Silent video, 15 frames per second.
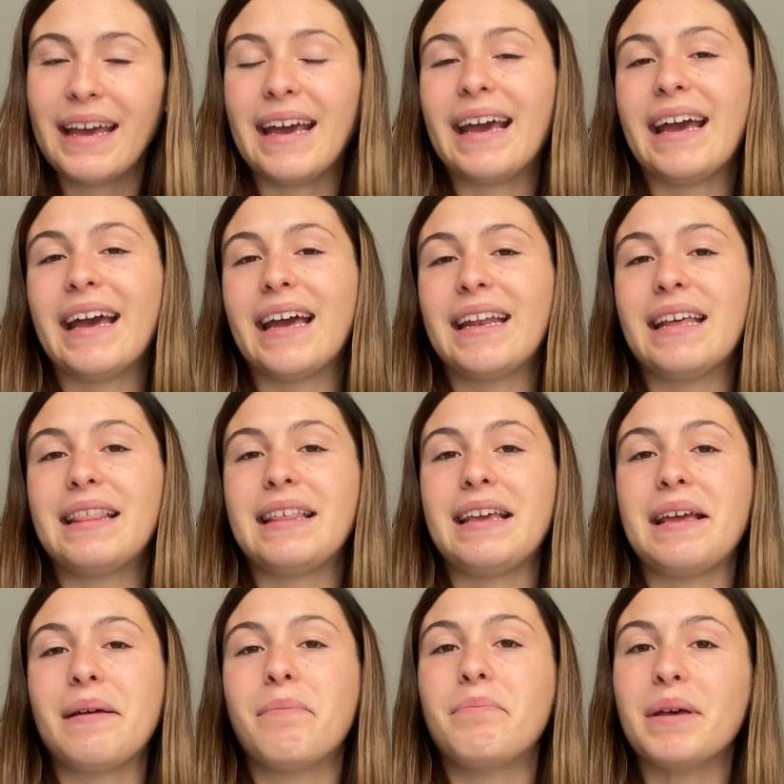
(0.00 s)
And
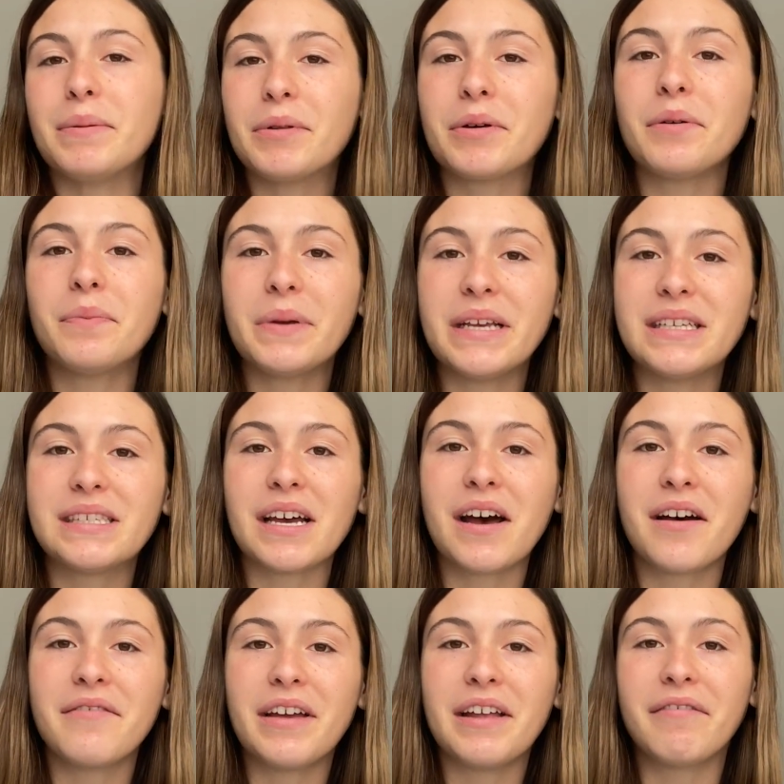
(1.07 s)
the biblical piece
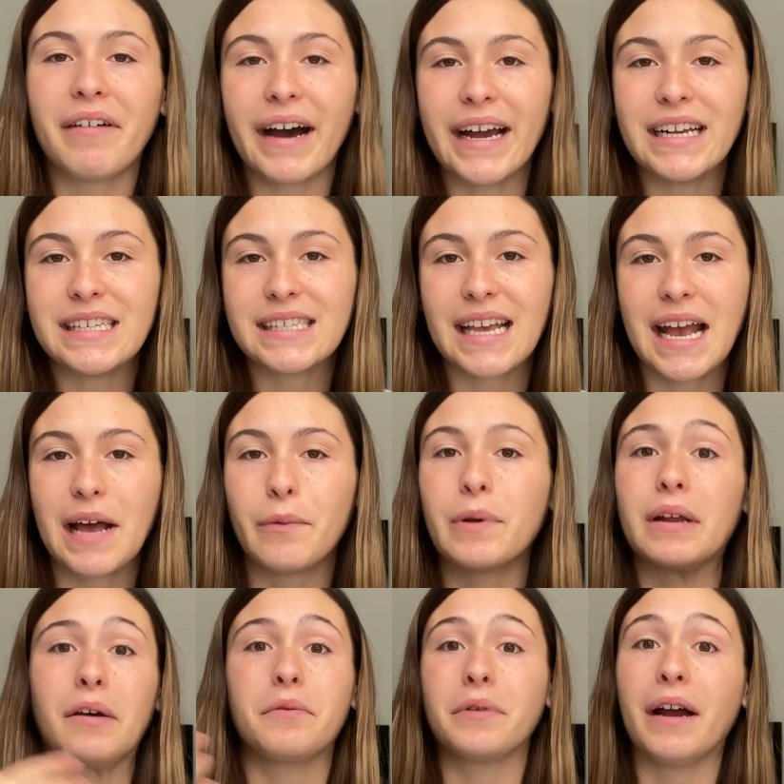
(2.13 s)
of advice and
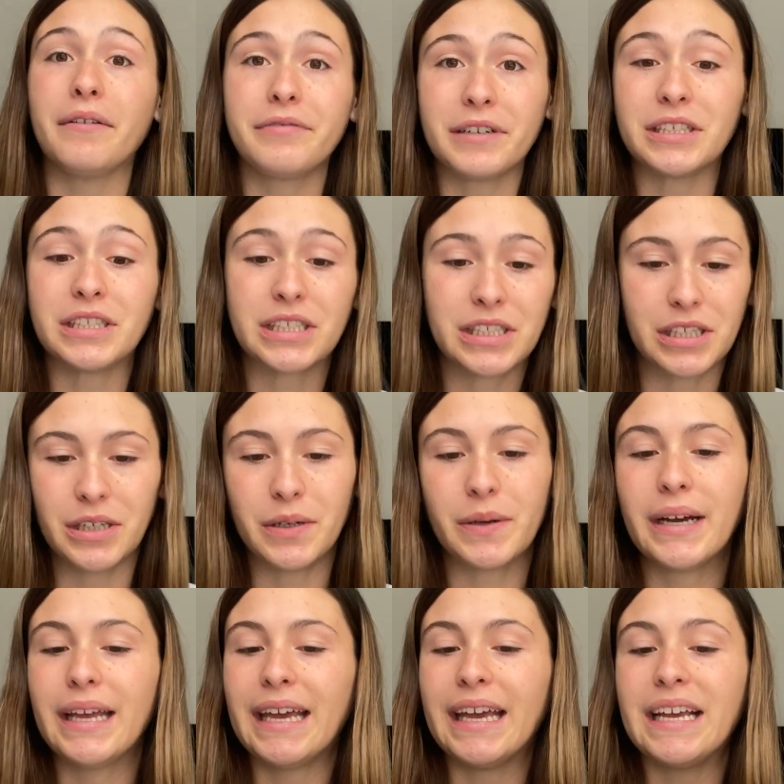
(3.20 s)
what I'll reference to
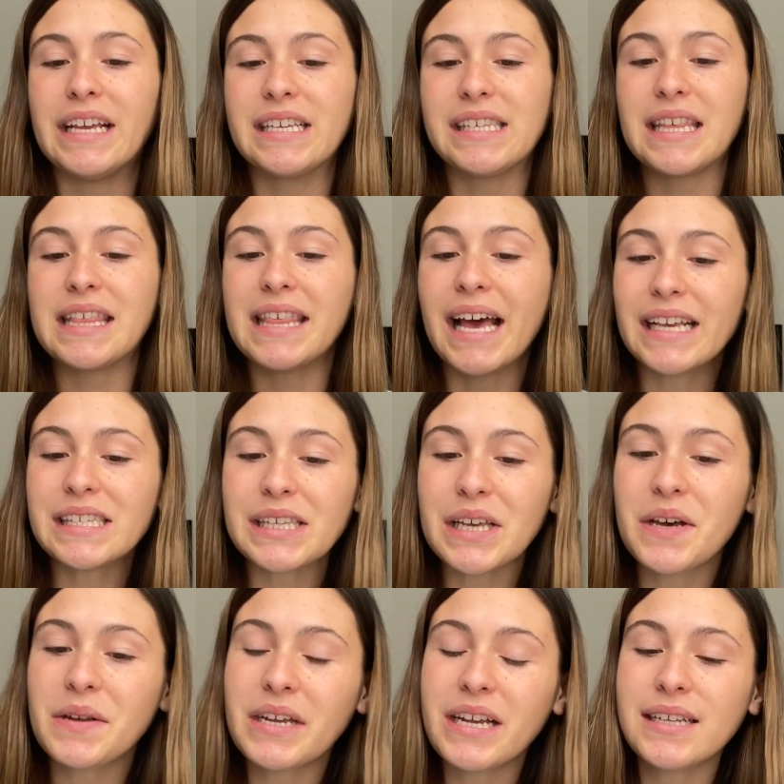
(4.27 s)
is
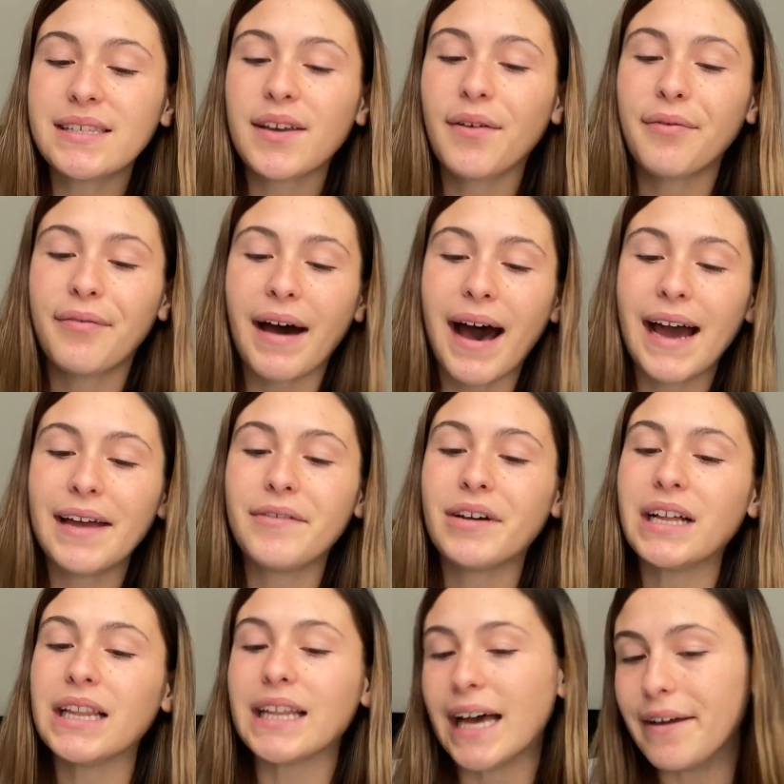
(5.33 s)
Thessalonians
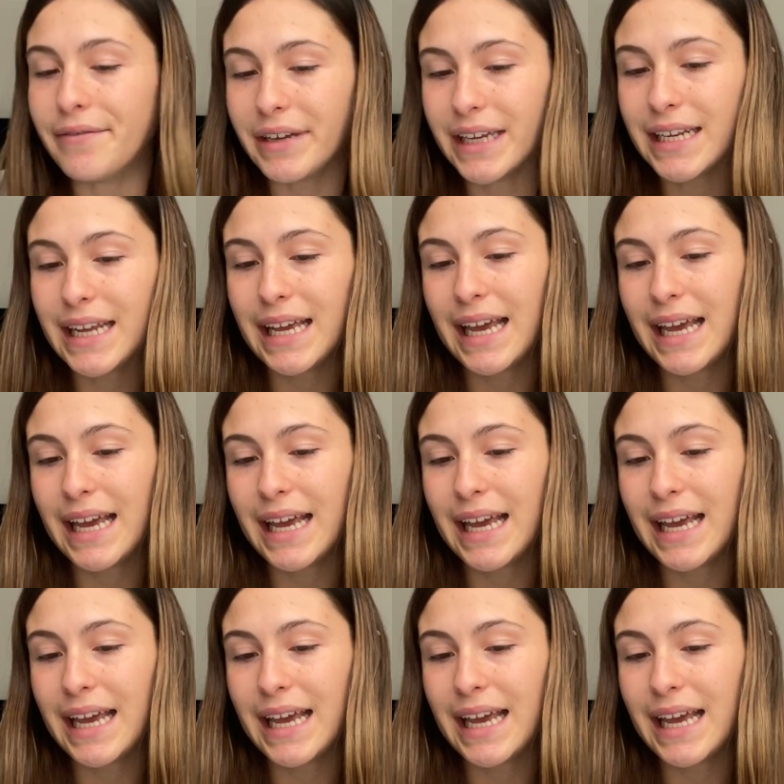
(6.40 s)
5:11.